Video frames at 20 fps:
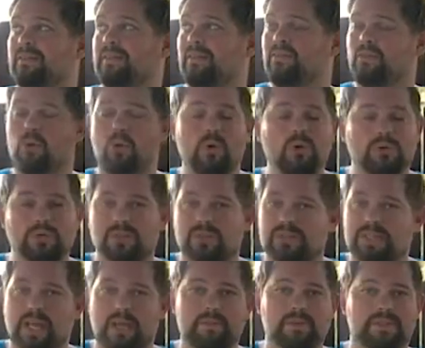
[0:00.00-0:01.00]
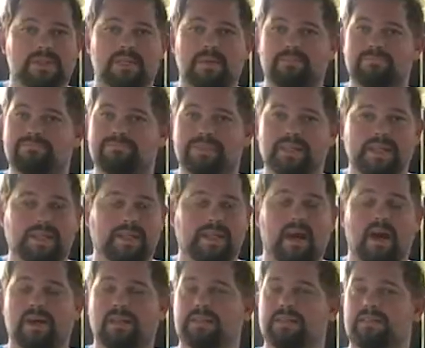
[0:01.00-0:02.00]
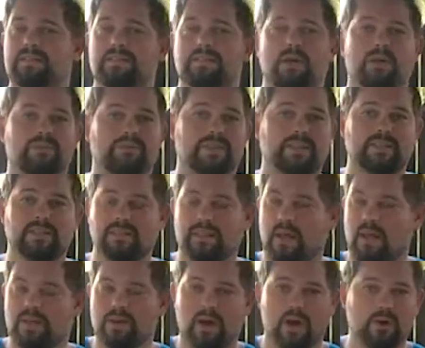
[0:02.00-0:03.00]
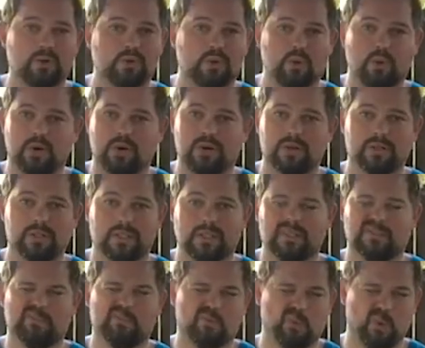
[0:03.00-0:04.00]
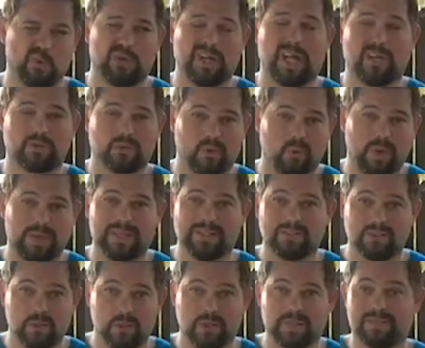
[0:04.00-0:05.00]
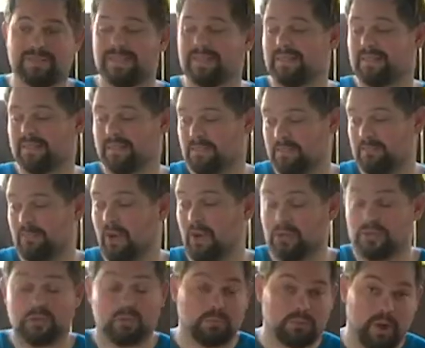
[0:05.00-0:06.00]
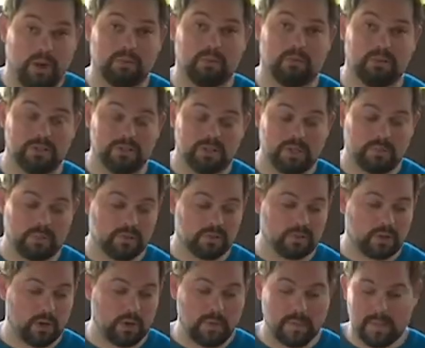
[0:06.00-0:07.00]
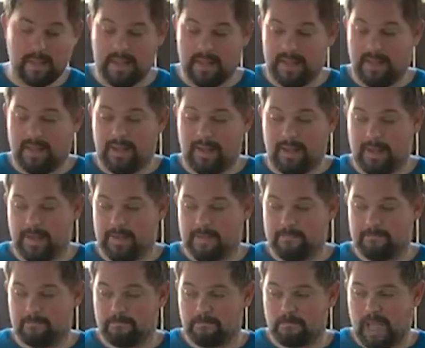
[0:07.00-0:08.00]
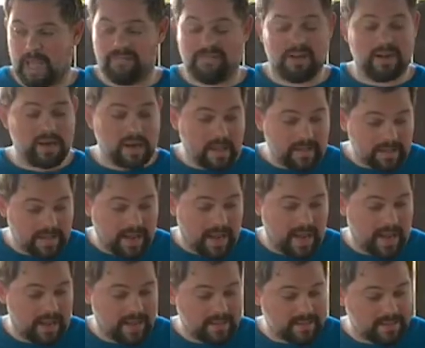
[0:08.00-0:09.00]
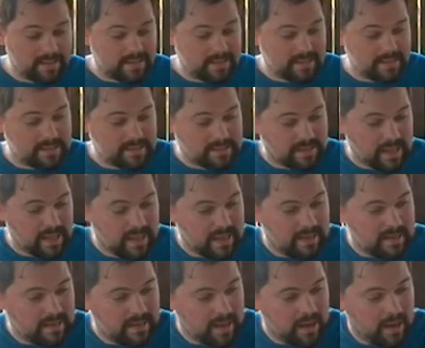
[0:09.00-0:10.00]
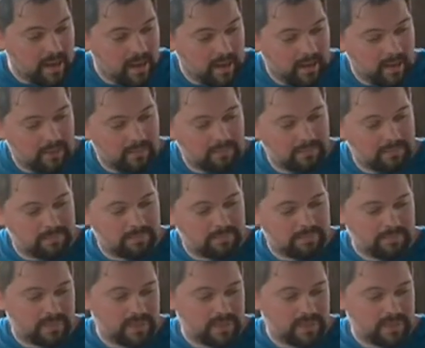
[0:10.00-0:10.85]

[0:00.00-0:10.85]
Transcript: of course, there's got to be some non-solvent, non-hardcore, more natural way to do it that's also probably cheaper. So um, I found another guy that said um,